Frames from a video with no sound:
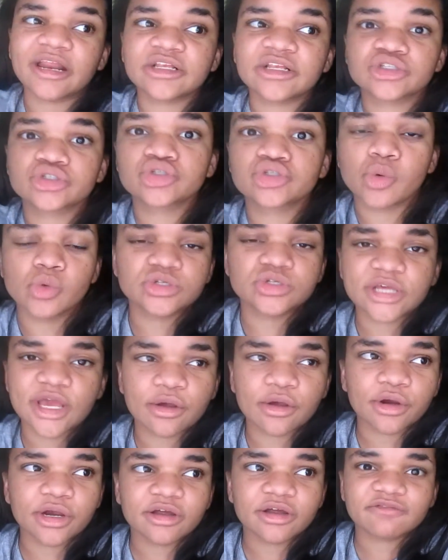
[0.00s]
It's so
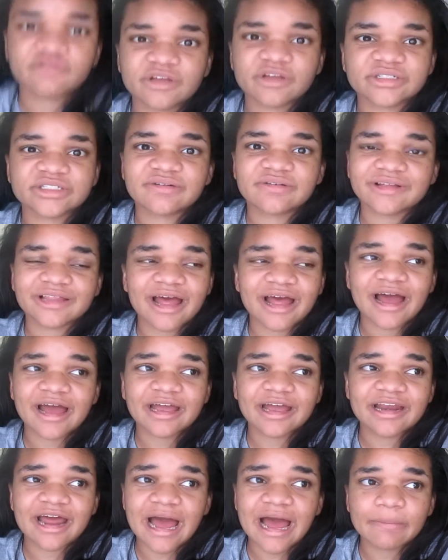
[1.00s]
scary if stuff like that
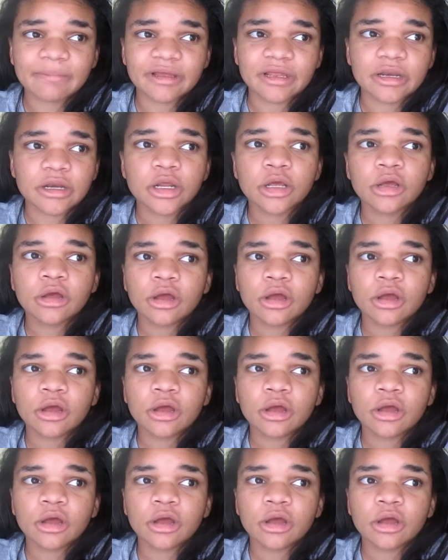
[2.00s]
can happen,